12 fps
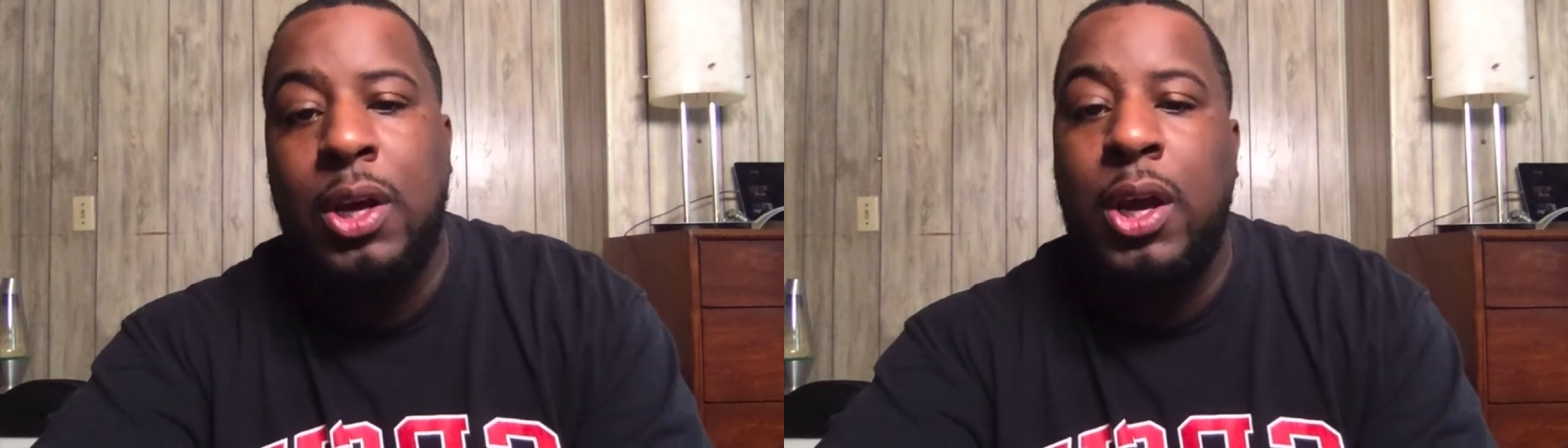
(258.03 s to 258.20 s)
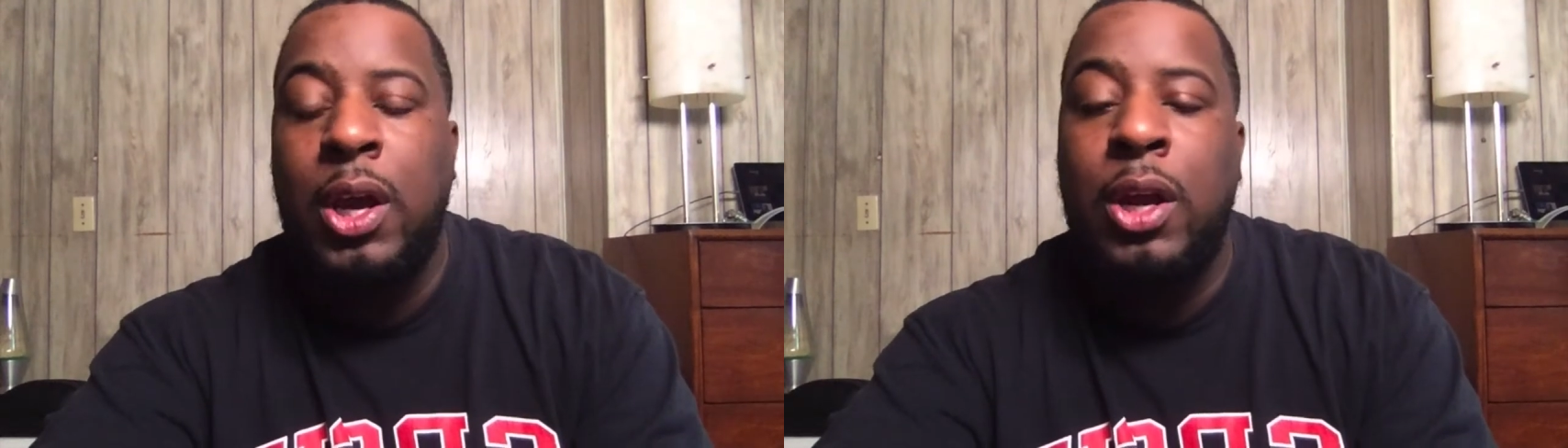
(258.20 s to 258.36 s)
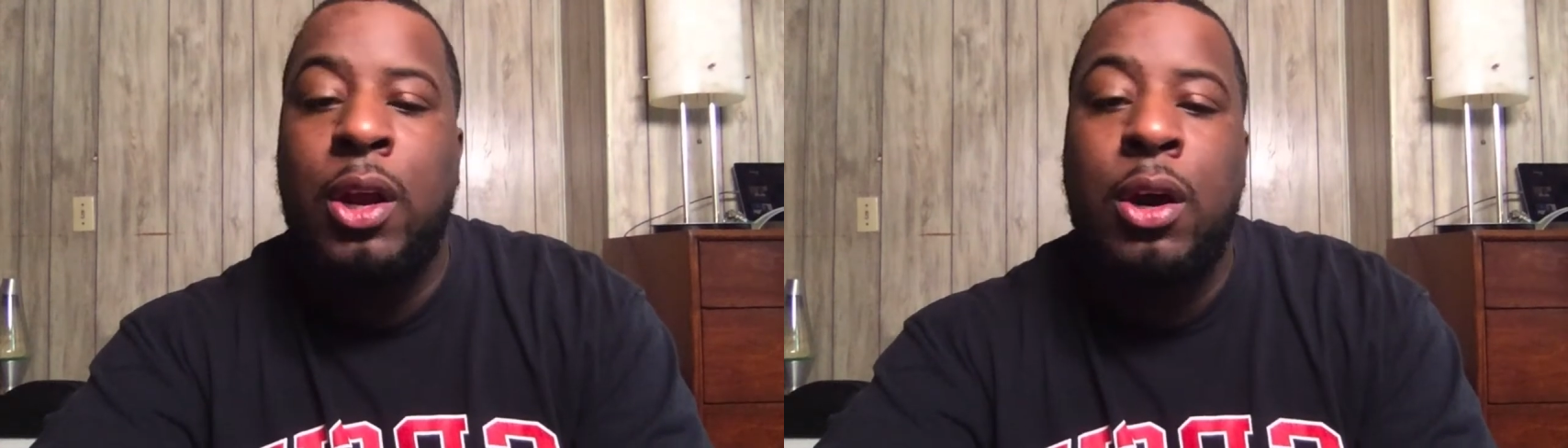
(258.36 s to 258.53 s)

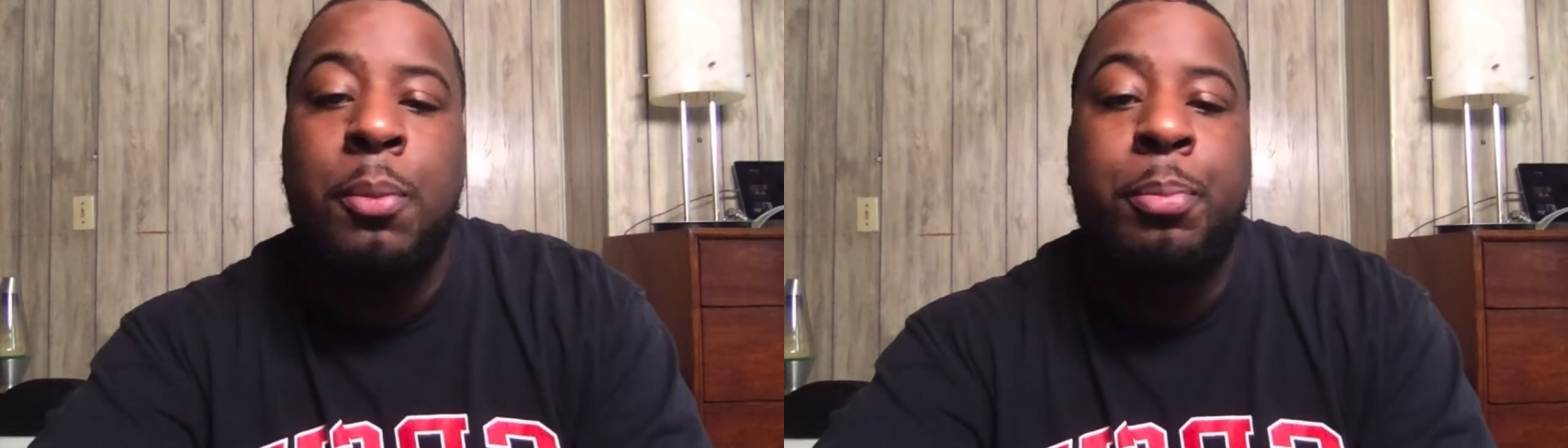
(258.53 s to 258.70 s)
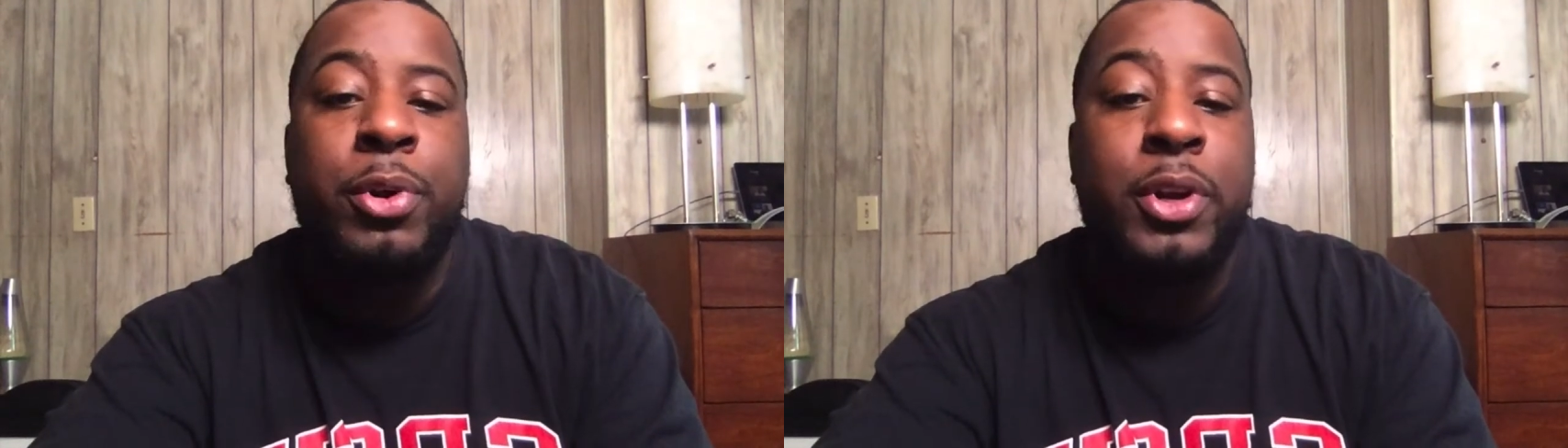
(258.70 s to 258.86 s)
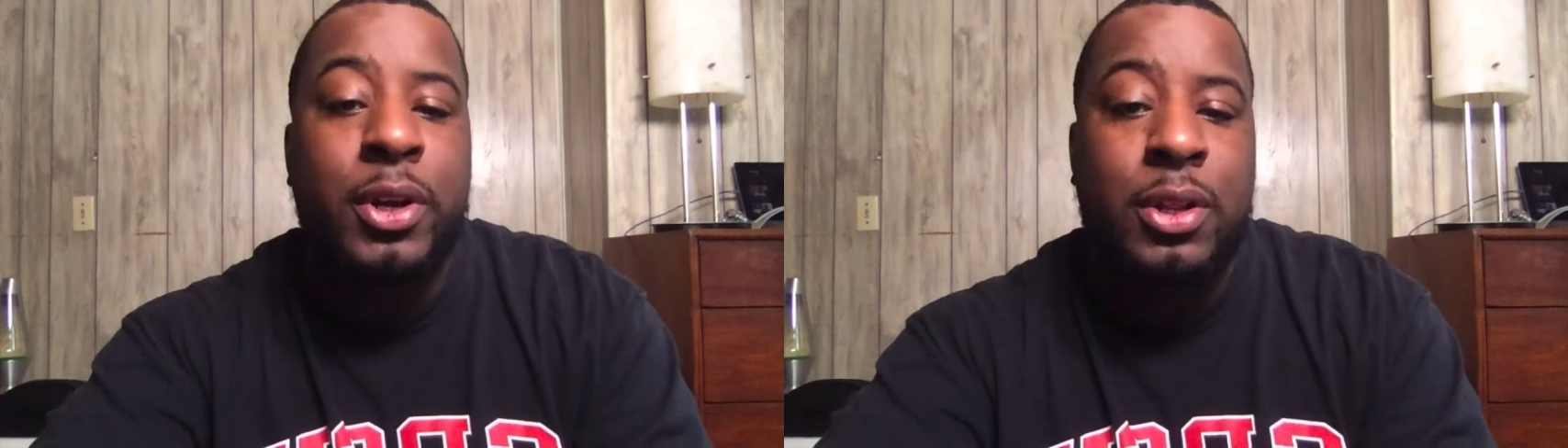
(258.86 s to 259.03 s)
and the
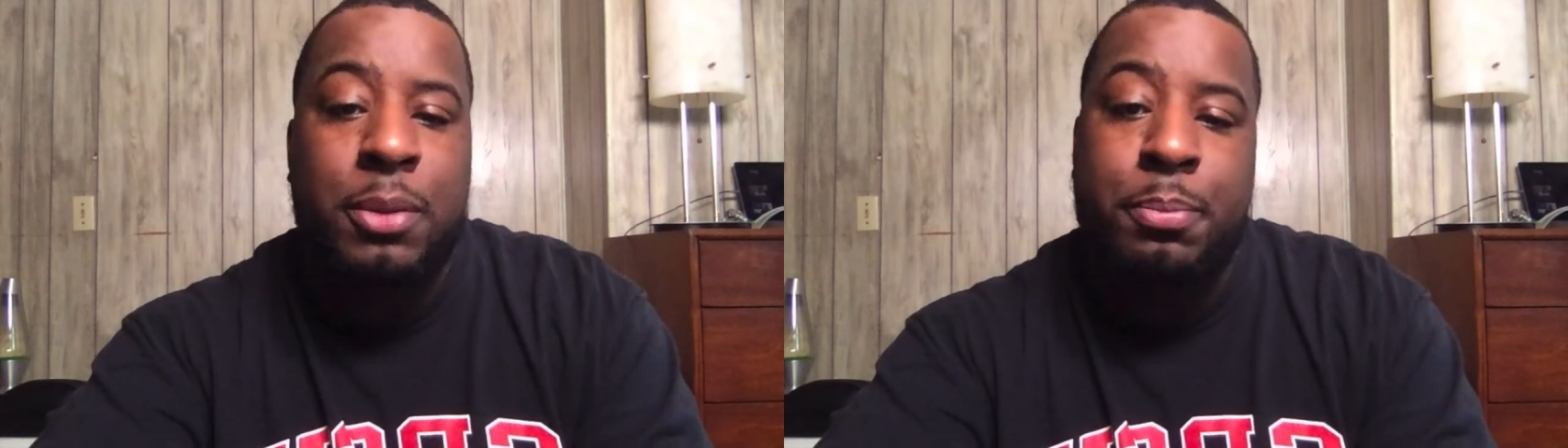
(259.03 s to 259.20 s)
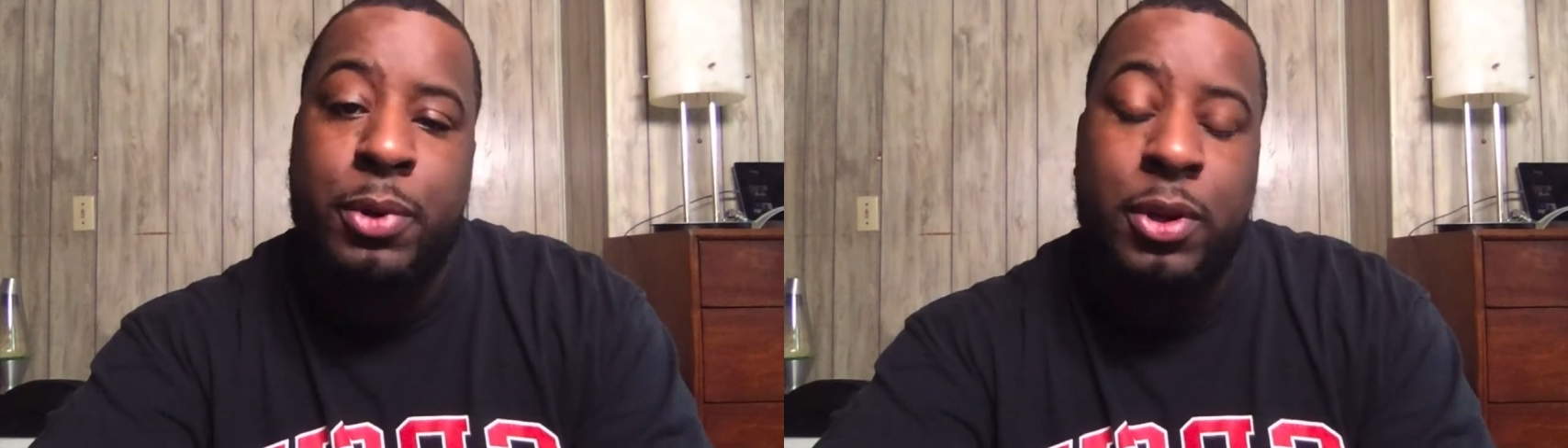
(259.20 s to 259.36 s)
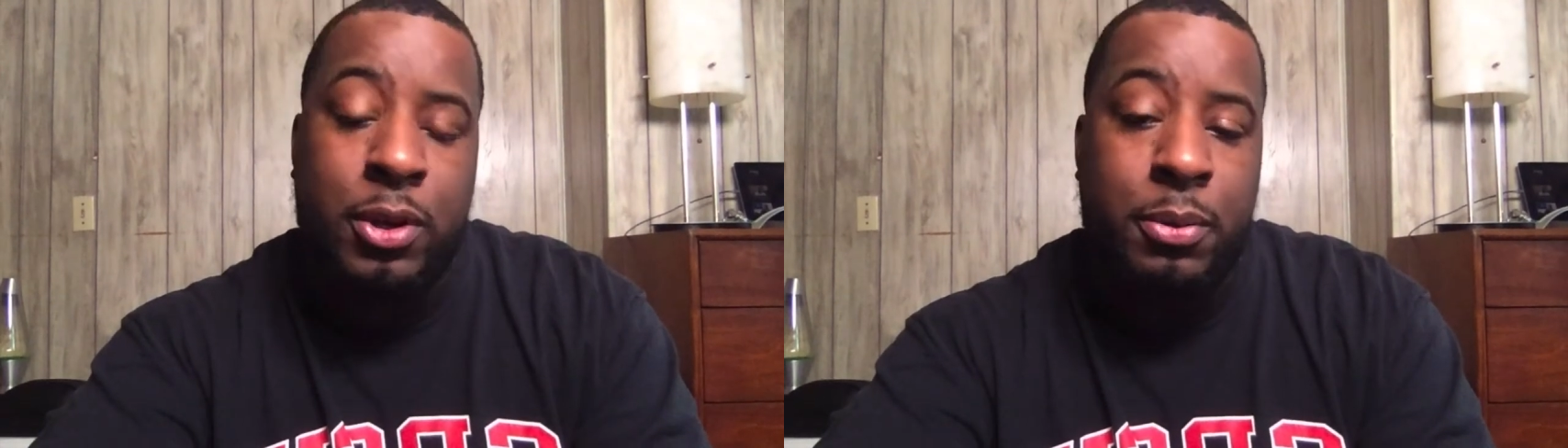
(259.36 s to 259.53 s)

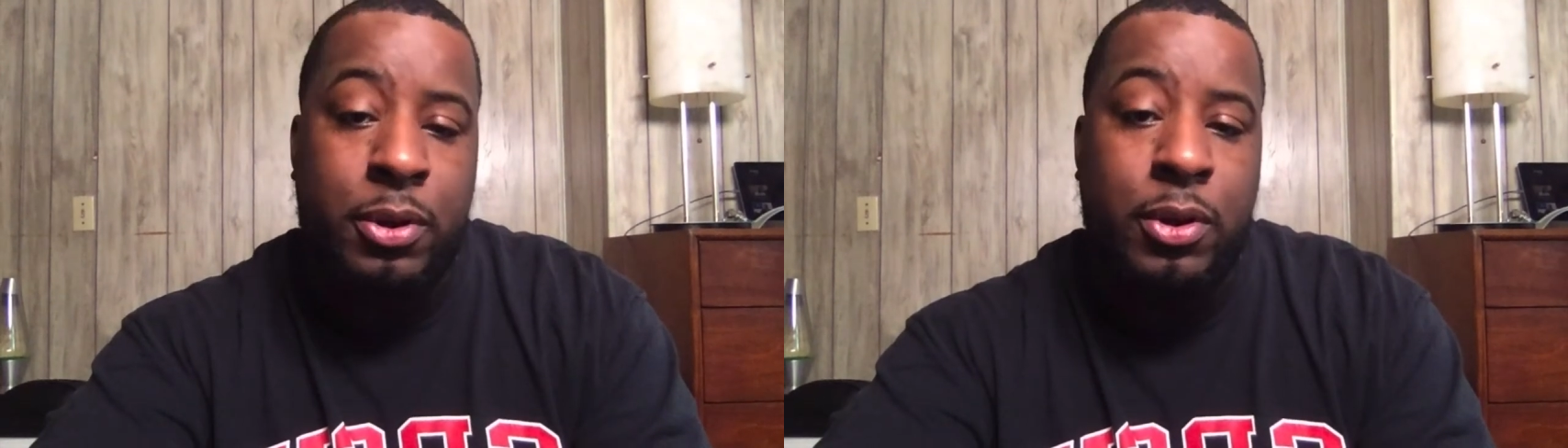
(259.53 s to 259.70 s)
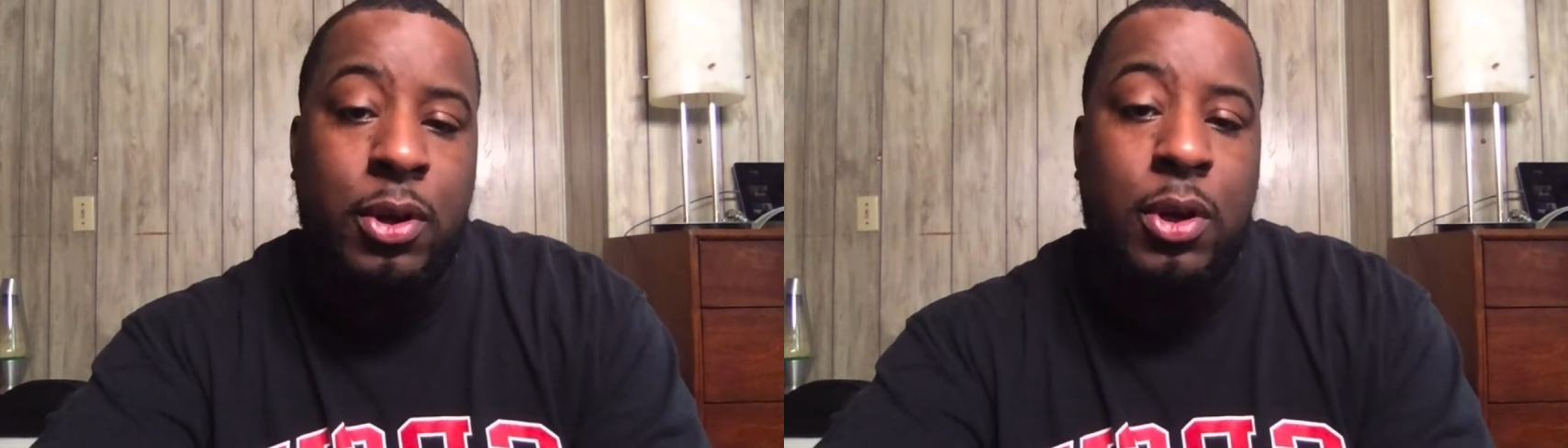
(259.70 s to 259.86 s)
unpredictability